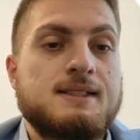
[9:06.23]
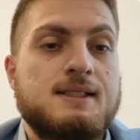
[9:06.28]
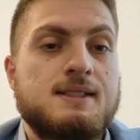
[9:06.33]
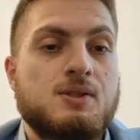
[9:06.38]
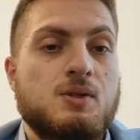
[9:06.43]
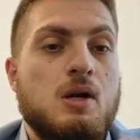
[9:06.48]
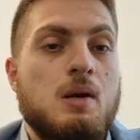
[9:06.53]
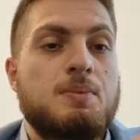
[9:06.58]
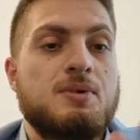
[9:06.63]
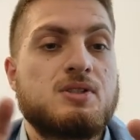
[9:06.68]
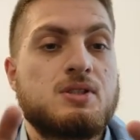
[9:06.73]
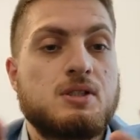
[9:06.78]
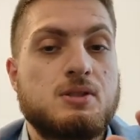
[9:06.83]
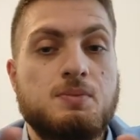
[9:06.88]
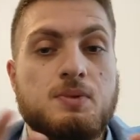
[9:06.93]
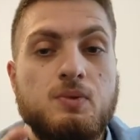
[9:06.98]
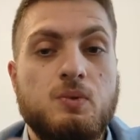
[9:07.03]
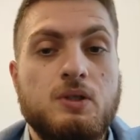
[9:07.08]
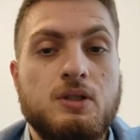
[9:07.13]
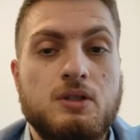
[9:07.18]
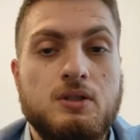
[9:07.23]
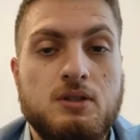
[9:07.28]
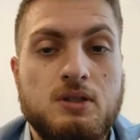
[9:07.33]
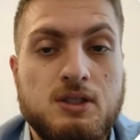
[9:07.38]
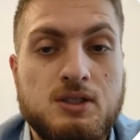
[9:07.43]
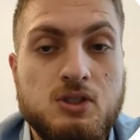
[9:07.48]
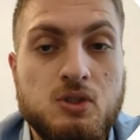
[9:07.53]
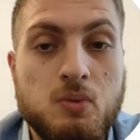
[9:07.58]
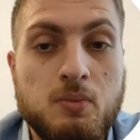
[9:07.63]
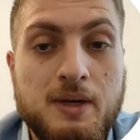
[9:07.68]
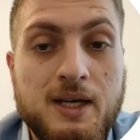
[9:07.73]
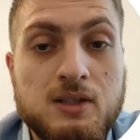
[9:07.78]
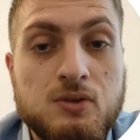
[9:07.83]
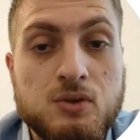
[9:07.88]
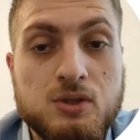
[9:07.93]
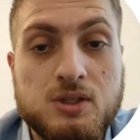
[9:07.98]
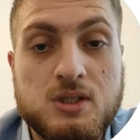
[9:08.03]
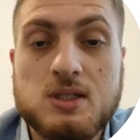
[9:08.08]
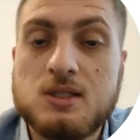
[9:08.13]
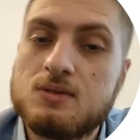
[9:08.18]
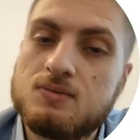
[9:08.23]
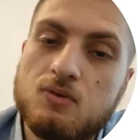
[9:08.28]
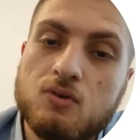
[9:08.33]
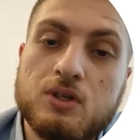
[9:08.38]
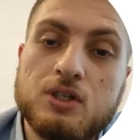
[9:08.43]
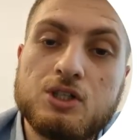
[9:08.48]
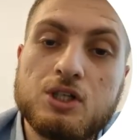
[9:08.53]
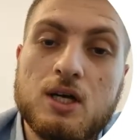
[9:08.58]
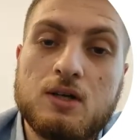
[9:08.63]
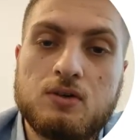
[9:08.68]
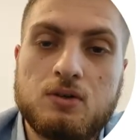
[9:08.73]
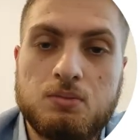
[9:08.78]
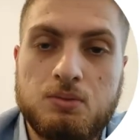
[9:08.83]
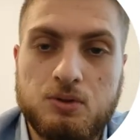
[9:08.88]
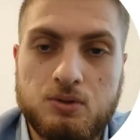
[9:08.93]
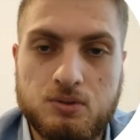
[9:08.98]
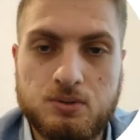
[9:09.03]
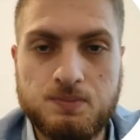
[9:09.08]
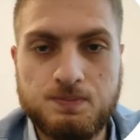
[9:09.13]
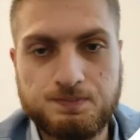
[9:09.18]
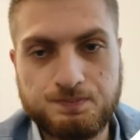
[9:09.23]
discrepancies between these two matrices for each attribute.